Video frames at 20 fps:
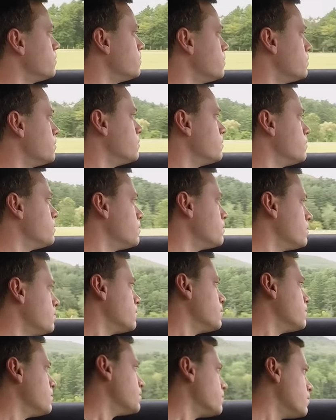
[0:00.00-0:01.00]
the 86.
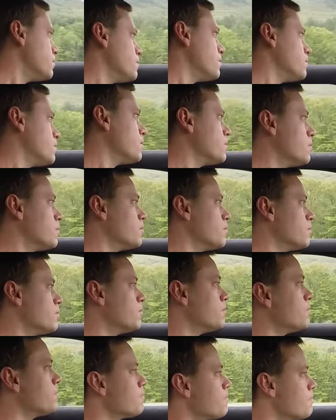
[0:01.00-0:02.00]
It seemed like it would kind of want to
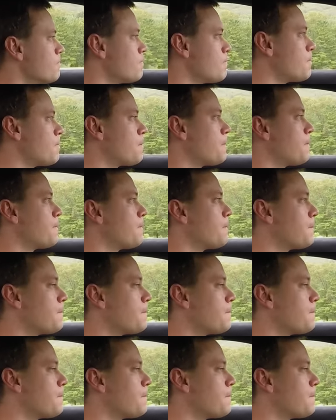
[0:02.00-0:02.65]
rotate a little bit more.